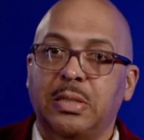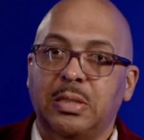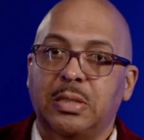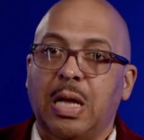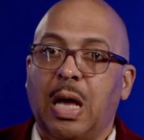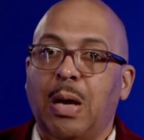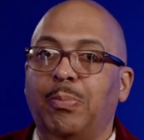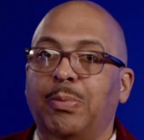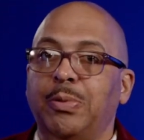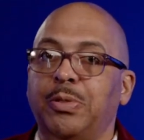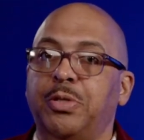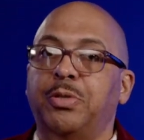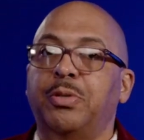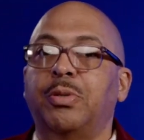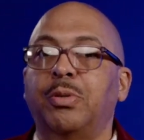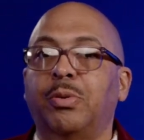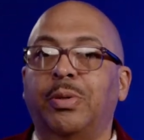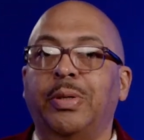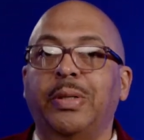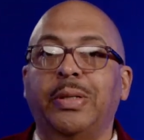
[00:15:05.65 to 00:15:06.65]
Stop what you're
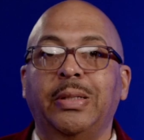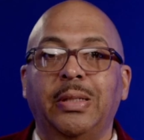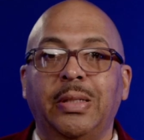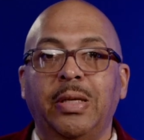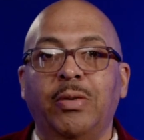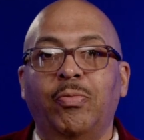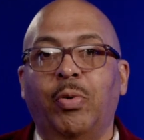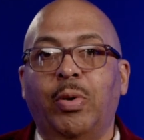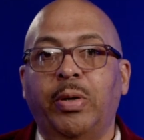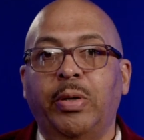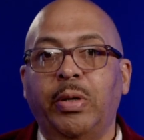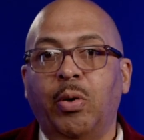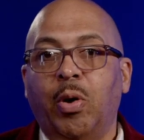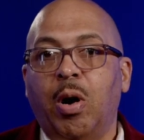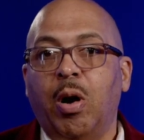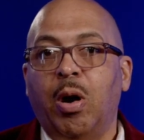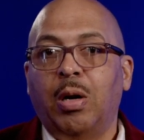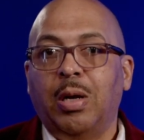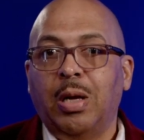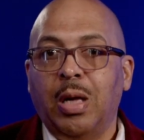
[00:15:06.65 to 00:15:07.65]
doing. Leave where you
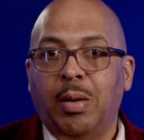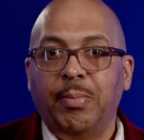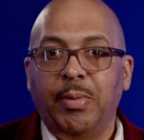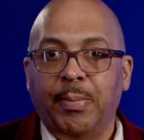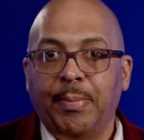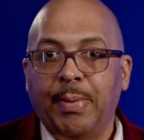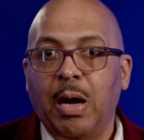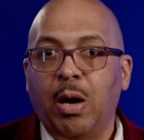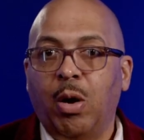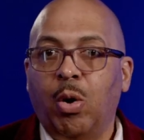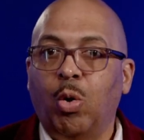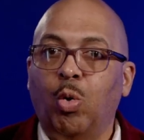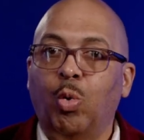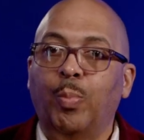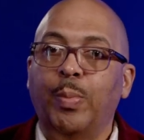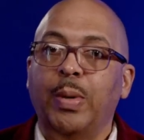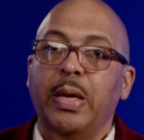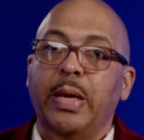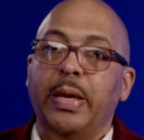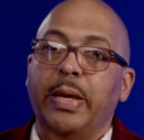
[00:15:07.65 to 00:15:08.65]
are. Come to my
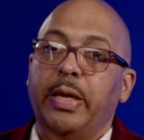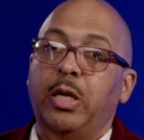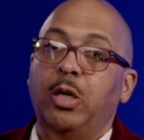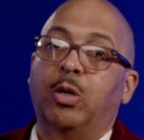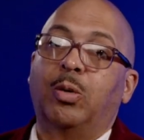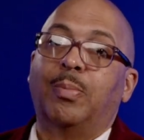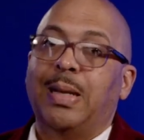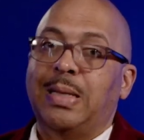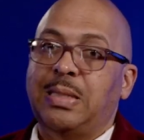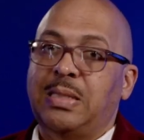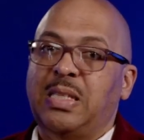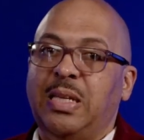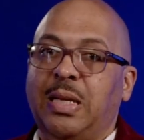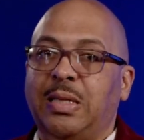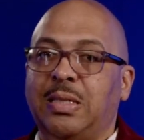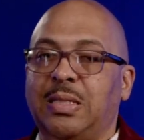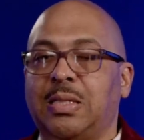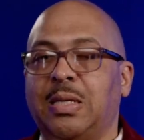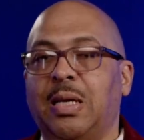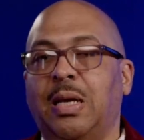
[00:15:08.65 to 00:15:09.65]
home. Heal my
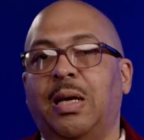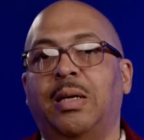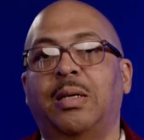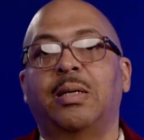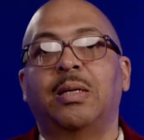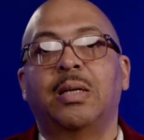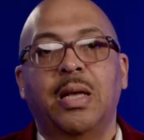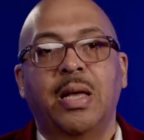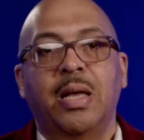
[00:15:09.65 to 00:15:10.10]
sick son.